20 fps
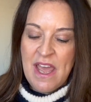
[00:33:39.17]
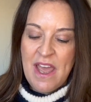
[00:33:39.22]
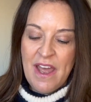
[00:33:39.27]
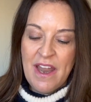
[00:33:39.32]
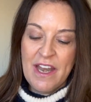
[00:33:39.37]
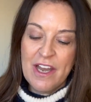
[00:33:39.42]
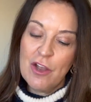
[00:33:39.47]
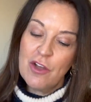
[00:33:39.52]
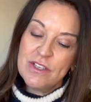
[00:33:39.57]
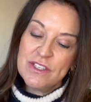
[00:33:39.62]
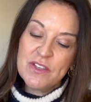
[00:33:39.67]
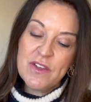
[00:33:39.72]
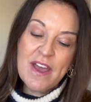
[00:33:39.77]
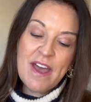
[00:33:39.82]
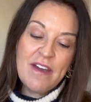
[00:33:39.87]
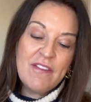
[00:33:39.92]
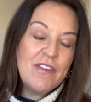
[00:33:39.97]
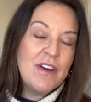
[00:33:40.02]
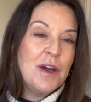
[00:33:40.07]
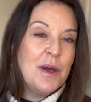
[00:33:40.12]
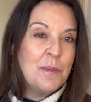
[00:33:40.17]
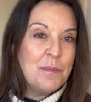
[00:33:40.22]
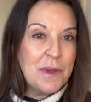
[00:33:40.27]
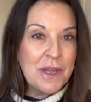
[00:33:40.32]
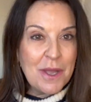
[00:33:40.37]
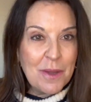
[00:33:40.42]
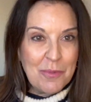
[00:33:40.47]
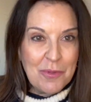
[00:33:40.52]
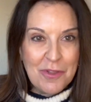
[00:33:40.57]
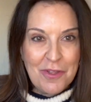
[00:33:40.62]
And I also have a
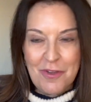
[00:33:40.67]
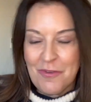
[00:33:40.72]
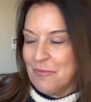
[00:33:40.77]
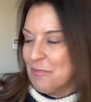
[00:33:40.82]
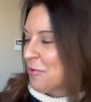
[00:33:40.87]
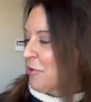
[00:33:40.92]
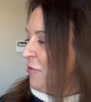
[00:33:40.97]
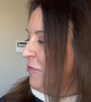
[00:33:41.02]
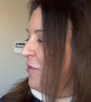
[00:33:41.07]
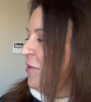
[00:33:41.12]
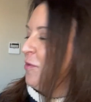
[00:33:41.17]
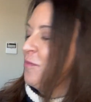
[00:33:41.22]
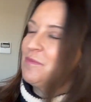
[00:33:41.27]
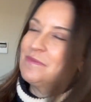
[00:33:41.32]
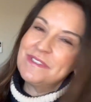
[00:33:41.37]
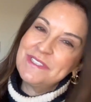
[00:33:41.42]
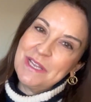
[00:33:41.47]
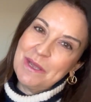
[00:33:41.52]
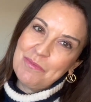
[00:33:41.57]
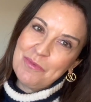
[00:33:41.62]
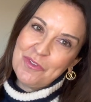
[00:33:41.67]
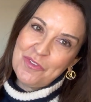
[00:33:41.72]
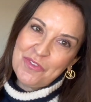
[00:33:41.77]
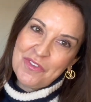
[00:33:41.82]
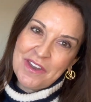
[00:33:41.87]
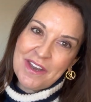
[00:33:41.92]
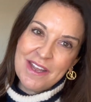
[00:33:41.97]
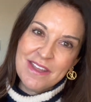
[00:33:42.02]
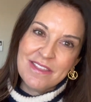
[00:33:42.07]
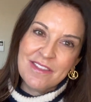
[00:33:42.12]
couple of perfume samples
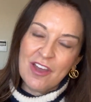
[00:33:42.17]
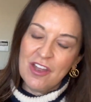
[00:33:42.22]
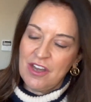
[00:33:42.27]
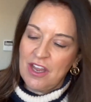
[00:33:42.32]
that I thought